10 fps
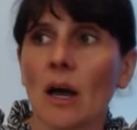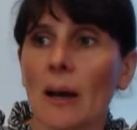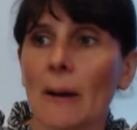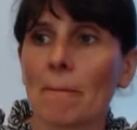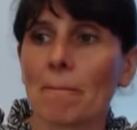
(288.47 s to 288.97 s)

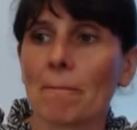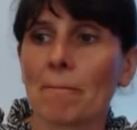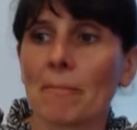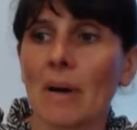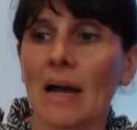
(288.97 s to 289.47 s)

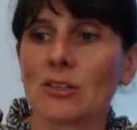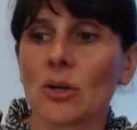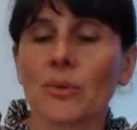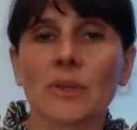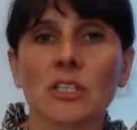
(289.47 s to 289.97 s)
Um, I
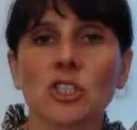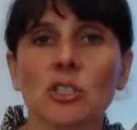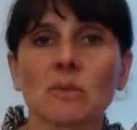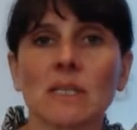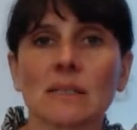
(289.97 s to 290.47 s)
don't think
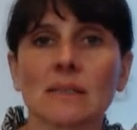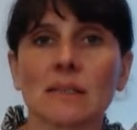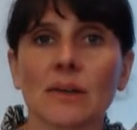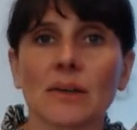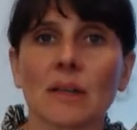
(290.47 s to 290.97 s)
she was
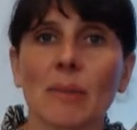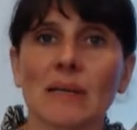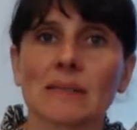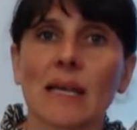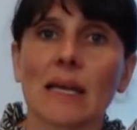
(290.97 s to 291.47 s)
necessarily the
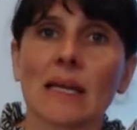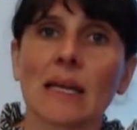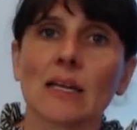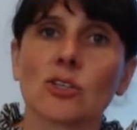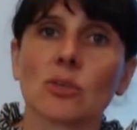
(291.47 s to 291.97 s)
best
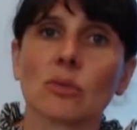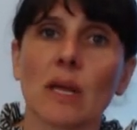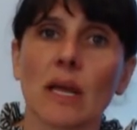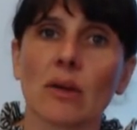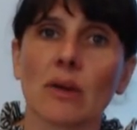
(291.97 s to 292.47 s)
candidate to
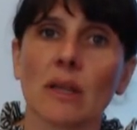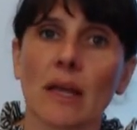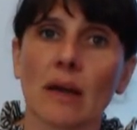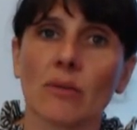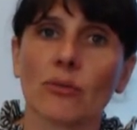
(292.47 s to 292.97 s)
carry
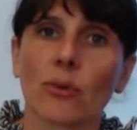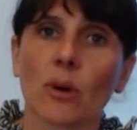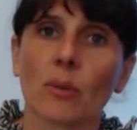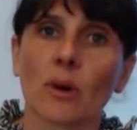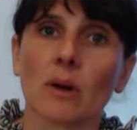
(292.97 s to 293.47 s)
that
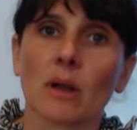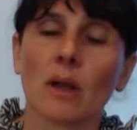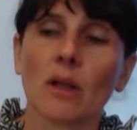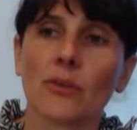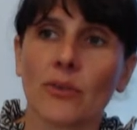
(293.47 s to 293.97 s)
forward.
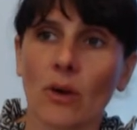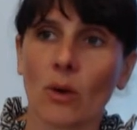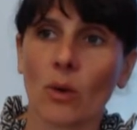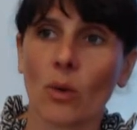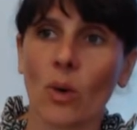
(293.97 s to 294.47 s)

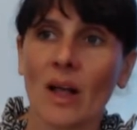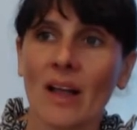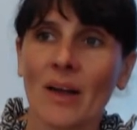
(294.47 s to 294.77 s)
So